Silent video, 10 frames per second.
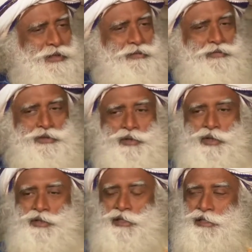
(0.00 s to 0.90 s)

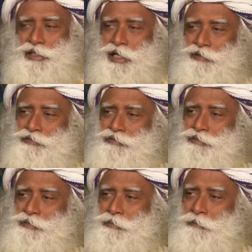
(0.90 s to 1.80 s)
physiological
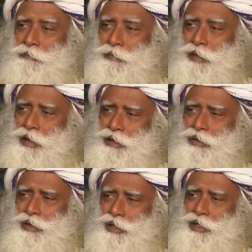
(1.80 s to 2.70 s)
self.
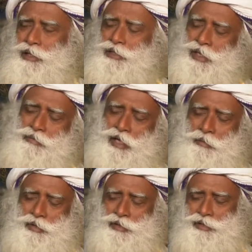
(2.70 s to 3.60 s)
Accordingly, some
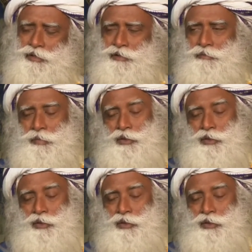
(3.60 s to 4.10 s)
damage, but